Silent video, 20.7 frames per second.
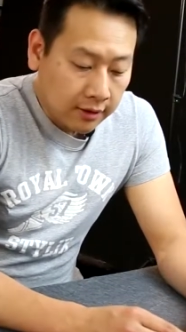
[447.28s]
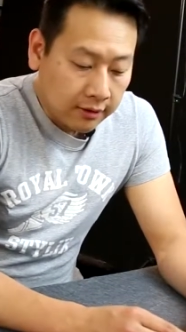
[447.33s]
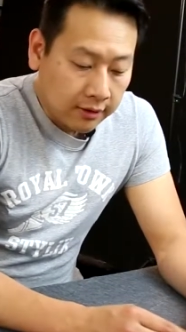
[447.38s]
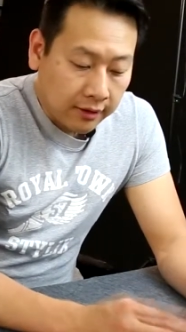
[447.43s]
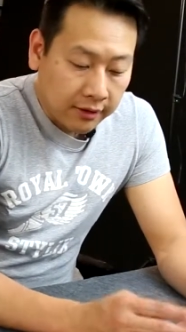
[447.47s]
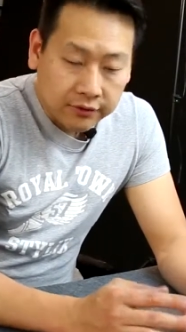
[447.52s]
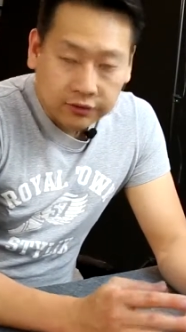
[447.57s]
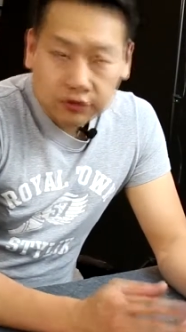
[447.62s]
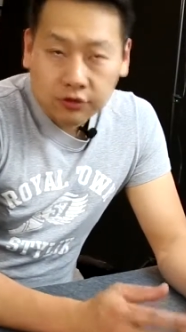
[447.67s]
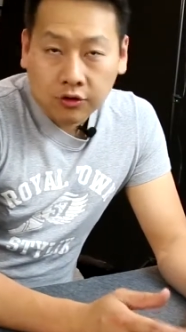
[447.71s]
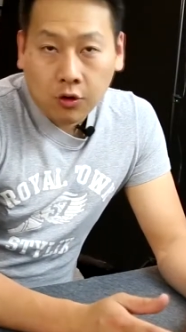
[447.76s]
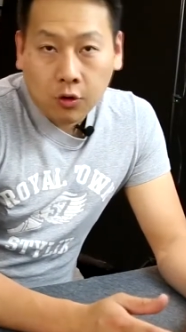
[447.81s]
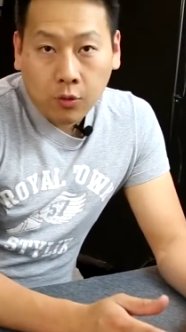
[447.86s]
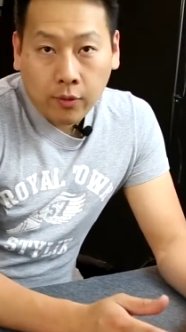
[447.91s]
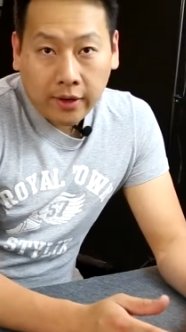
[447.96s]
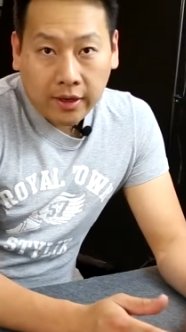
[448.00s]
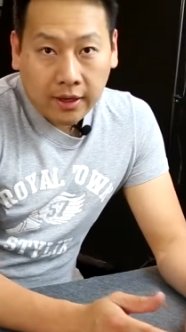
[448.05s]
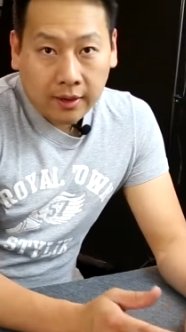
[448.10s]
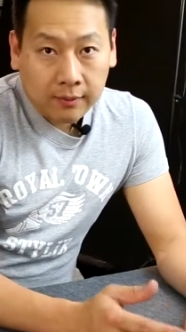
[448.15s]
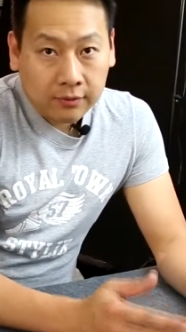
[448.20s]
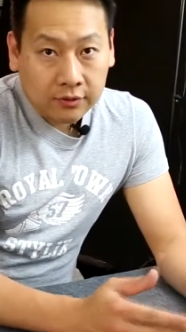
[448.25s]
There's no
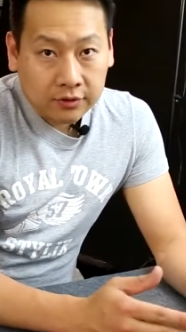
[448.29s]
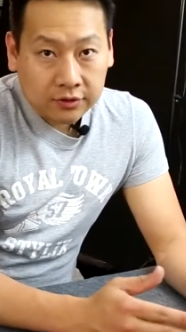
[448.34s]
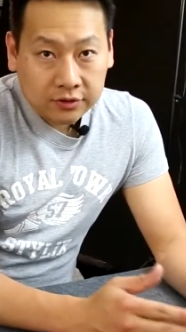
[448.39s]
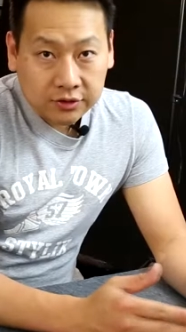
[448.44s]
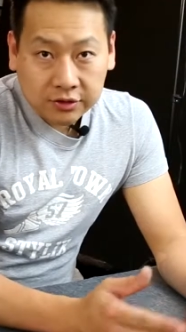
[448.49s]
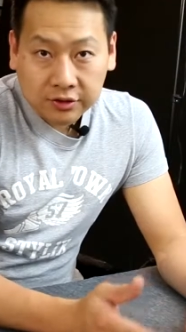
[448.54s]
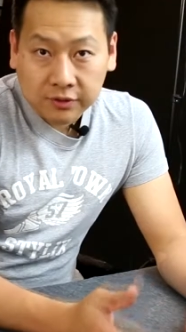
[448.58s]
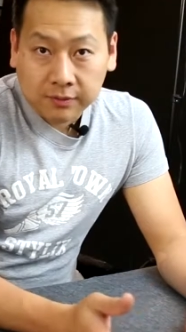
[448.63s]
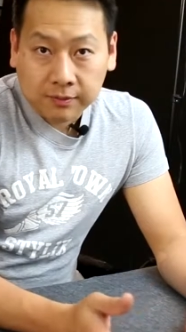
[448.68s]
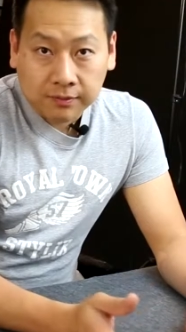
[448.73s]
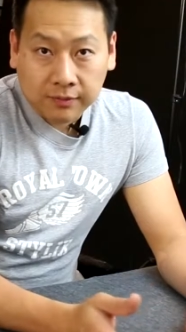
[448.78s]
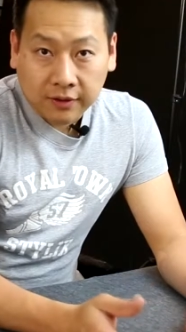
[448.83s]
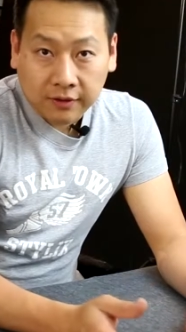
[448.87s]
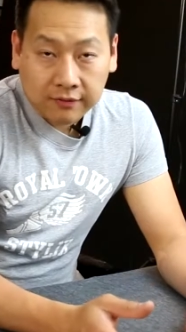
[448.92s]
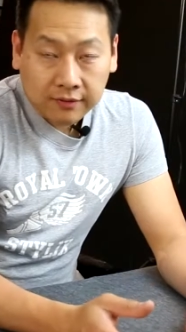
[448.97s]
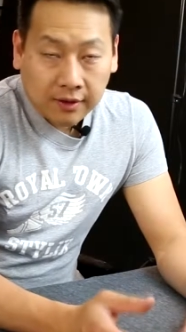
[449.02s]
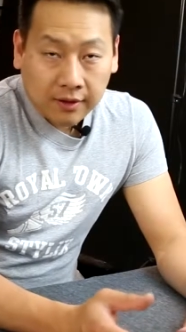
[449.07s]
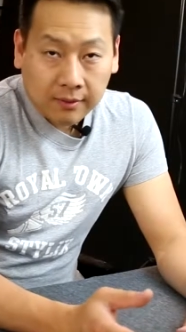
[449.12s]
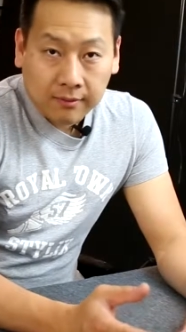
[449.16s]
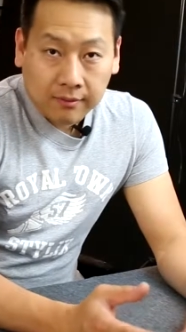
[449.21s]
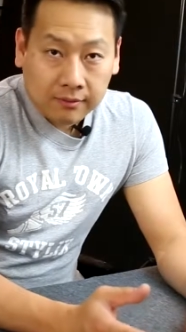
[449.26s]
way I'm going to just give
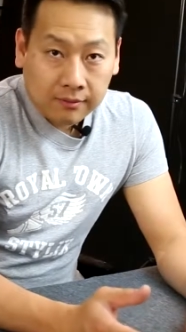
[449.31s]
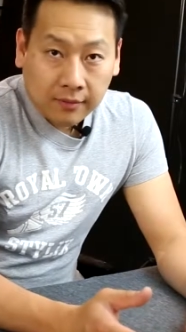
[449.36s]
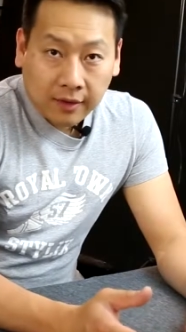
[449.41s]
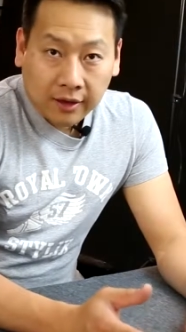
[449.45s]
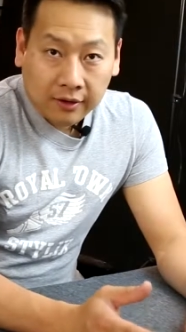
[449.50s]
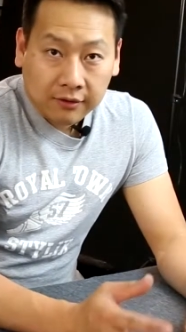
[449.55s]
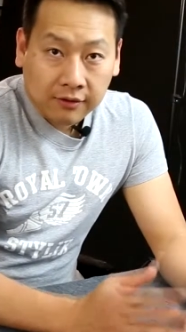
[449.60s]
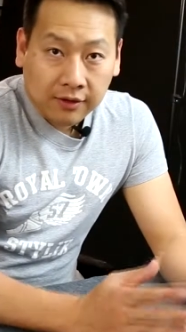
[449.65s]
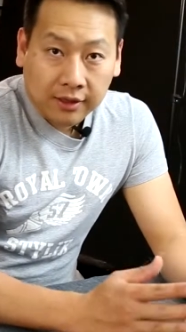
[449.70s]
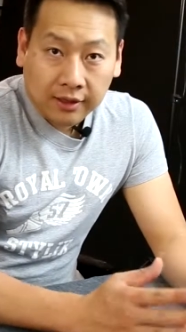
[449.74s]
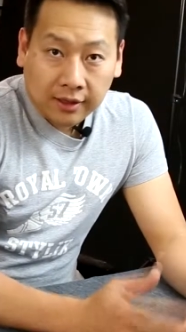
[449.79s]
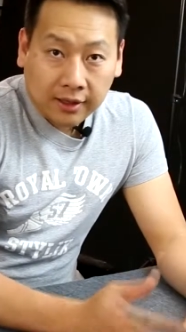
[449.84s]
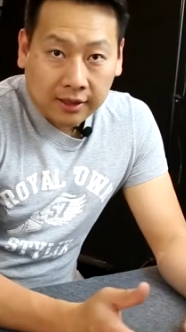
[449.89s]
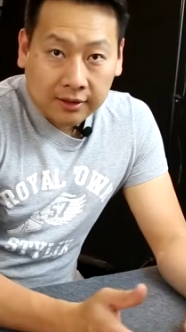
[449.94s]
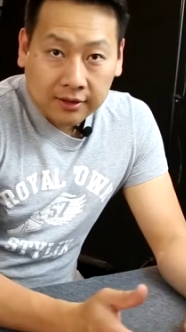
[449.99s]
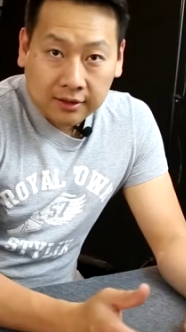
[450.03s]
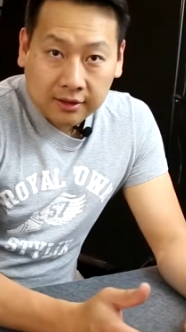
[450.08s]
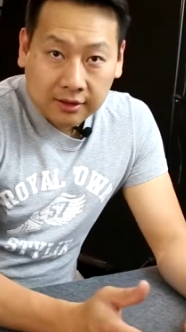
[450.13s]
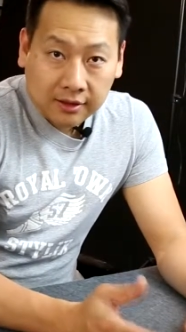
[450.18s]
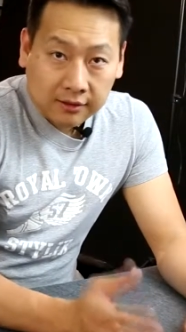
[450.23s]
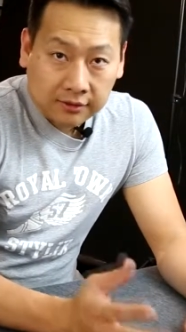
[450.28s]
them my credit card
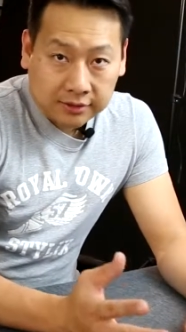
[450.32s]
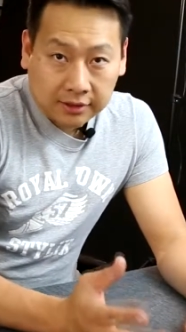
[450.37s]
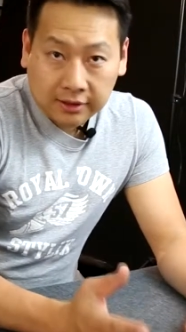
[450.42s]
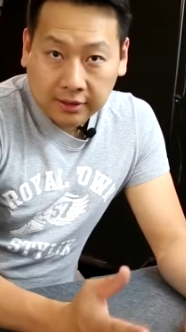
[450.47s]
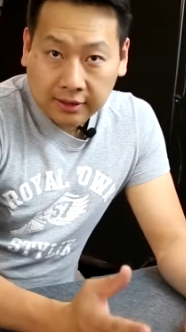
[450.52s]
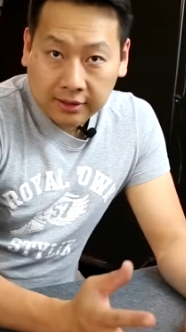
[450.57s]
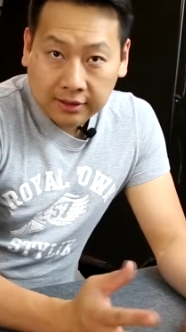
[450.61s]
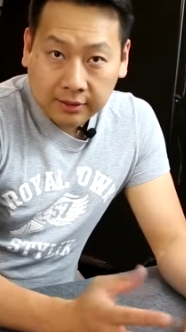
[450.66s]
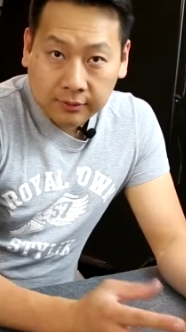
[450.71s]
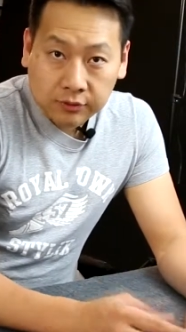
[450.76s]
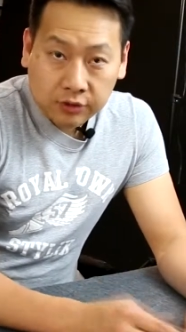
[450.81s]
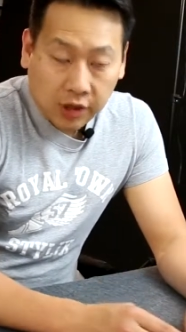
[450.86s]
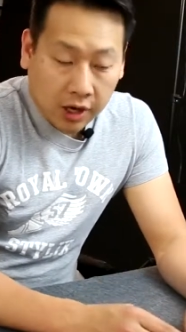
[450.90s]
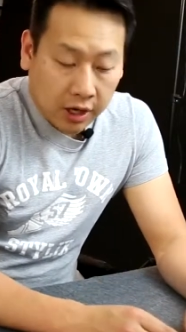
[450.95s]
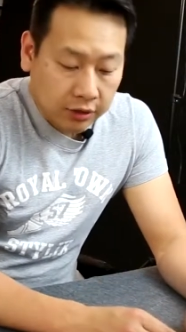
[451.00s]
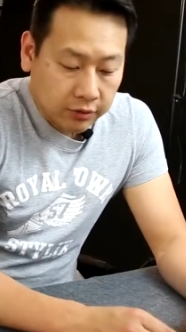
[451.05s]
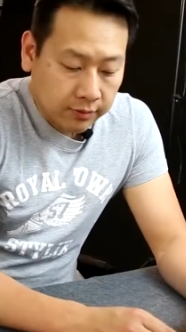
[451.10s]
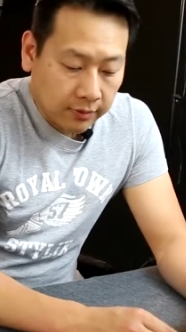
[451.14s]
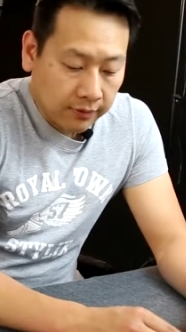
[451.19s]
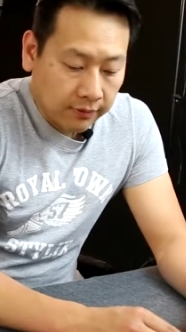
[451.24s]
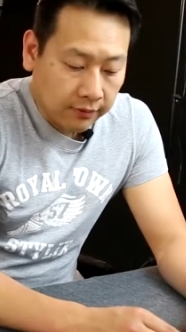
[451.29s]
details and let them
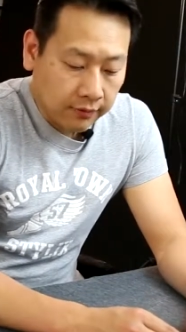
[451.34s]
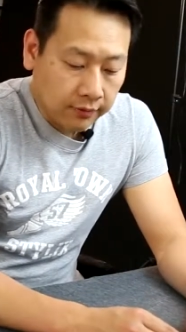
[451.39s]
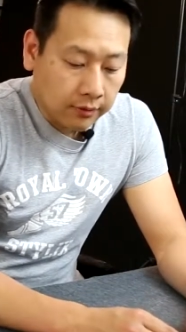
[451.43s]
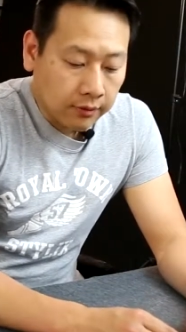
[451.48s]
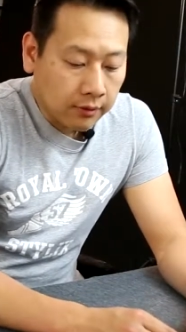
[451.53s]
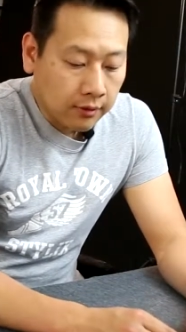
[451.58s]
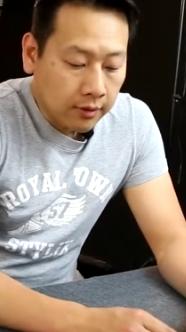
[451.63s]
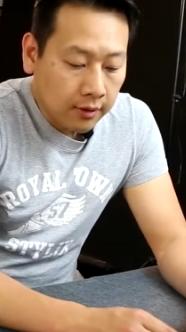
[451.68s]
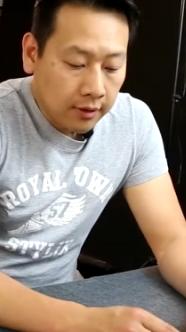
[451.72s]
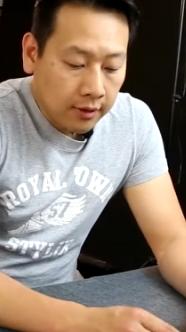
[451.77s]
charge me through.